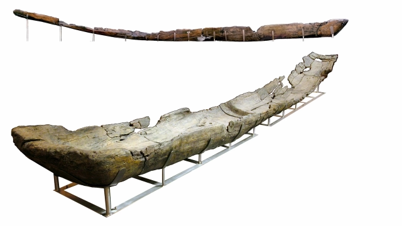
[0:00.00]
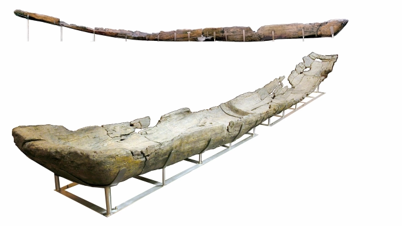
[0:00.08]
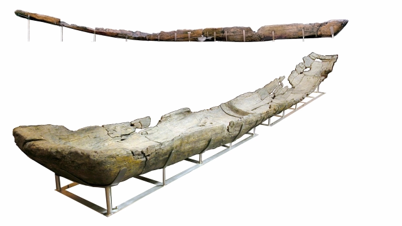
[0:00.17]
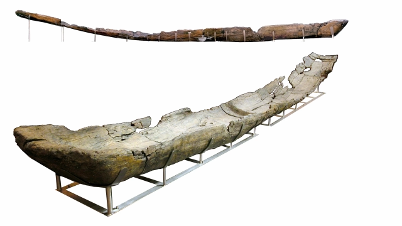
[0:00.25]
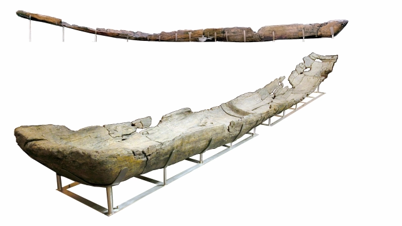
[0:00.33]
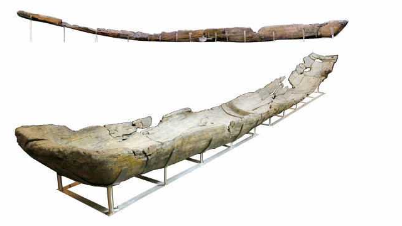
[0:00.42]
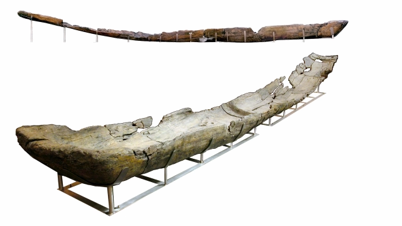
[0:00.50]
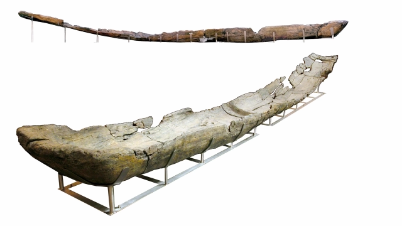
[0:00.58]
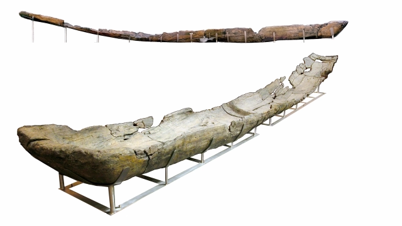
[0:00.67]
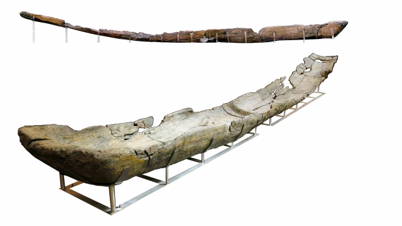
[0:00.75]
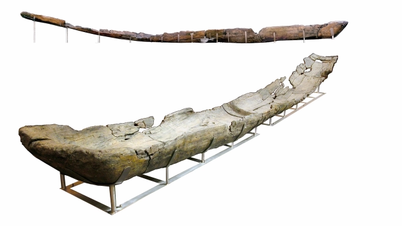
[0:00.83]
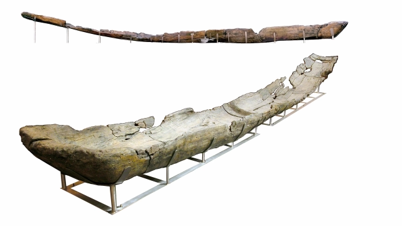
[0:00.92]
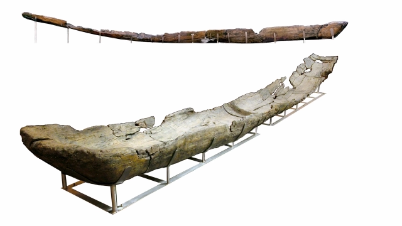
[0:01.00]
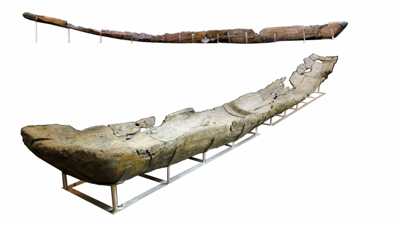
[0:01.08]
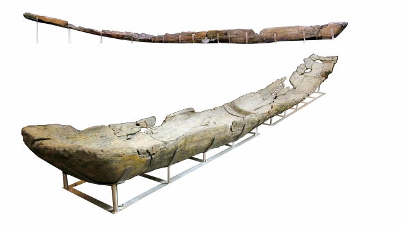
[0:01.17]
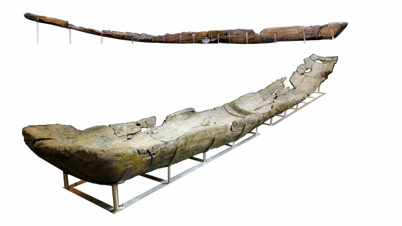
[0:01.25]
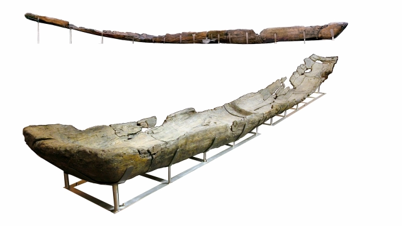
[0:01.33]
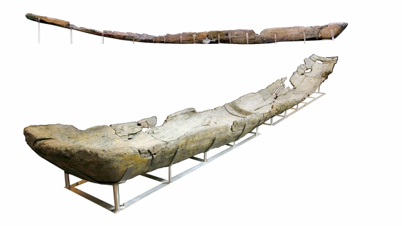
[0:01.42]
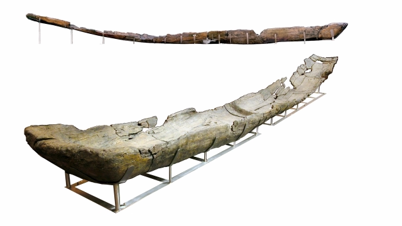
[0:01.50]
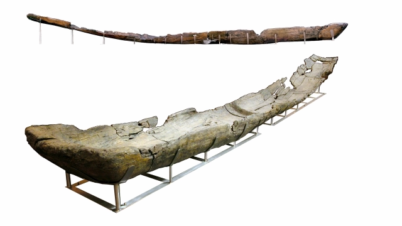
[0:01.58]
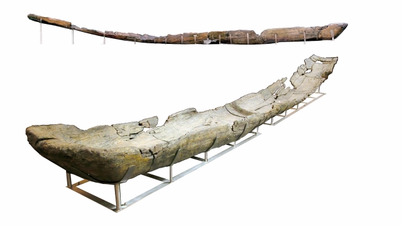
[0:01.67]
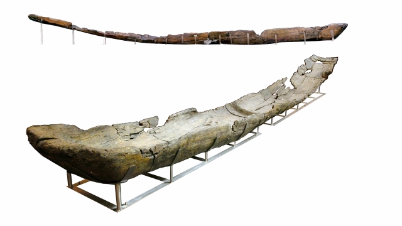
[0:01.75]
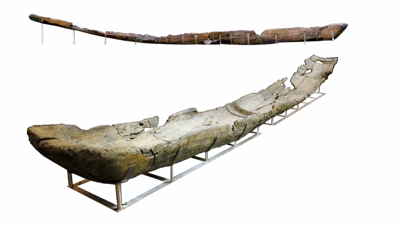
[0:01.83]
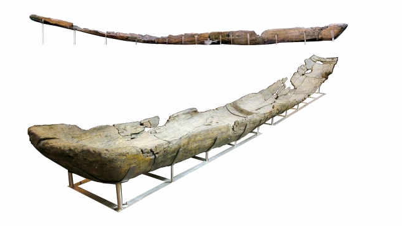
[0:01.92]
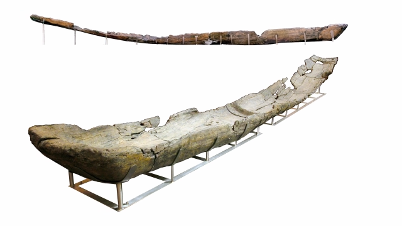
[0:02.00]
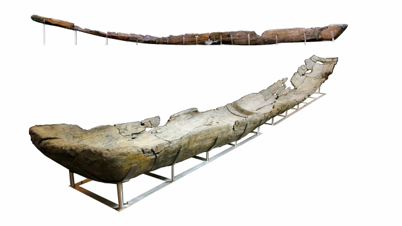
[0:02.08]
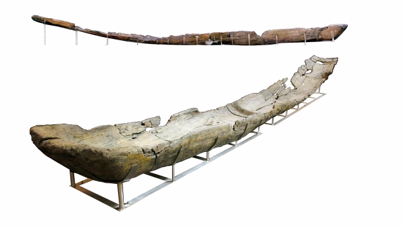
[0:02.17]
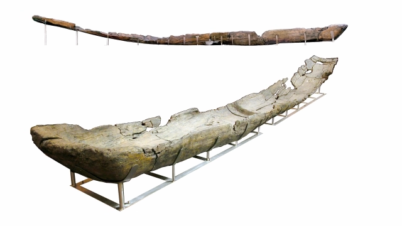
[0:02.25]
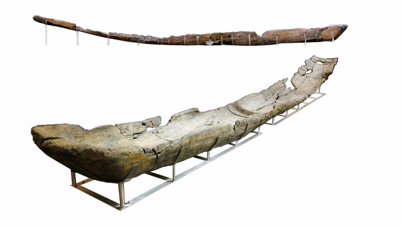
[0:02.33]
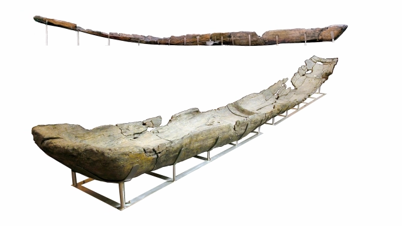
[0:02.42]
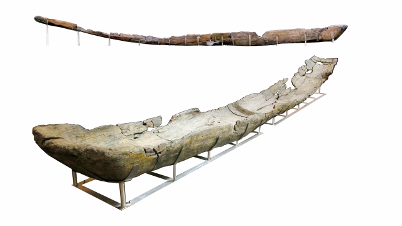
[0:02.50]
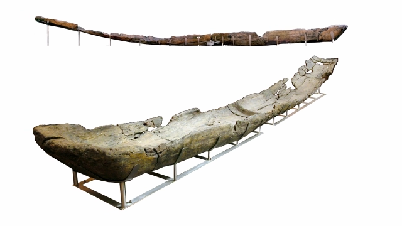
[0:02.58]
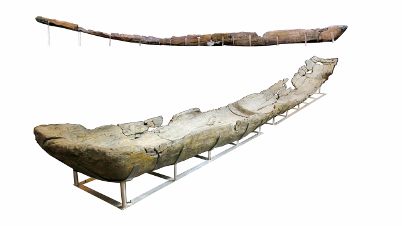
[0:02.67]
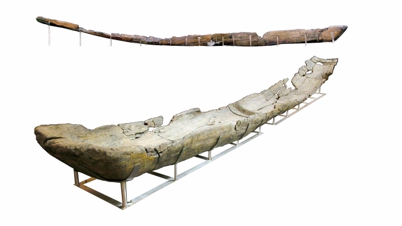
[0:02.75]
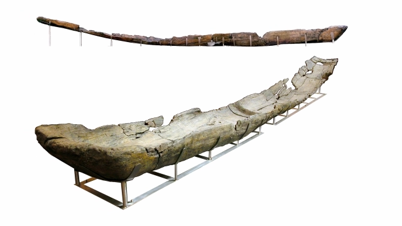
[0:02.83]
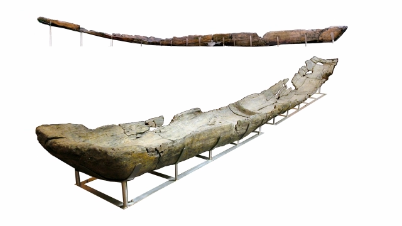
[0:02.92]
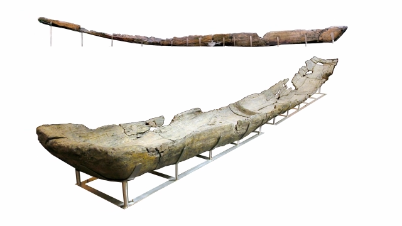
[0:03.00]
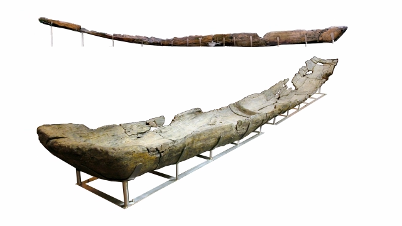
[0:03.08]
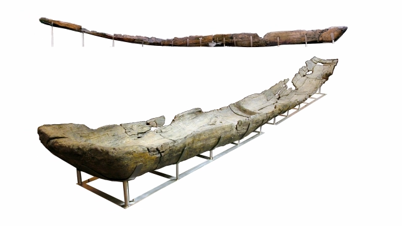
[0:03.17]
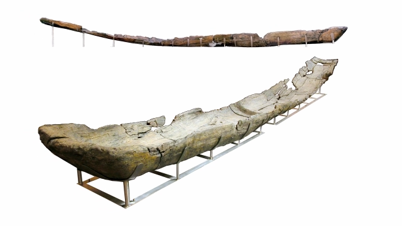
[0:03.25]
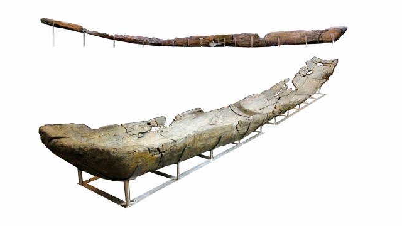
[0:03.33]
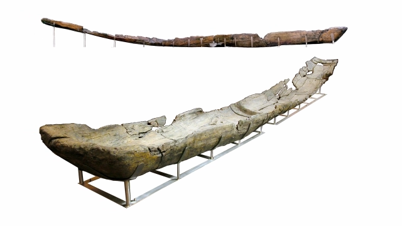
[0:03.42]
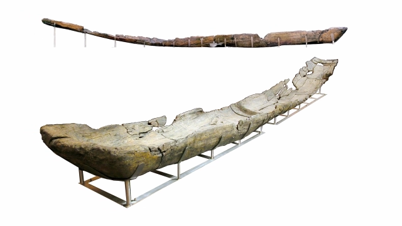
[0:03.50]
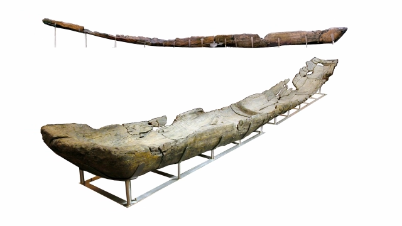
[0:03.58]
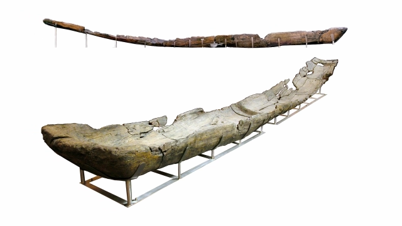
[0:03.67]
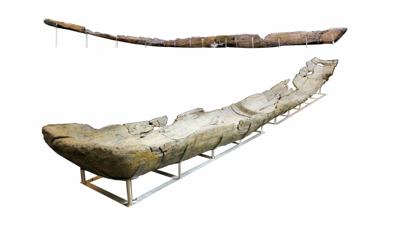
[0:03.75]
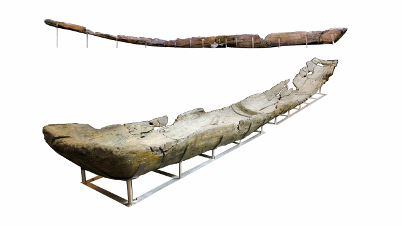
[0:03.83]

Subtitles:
(no speaker visible)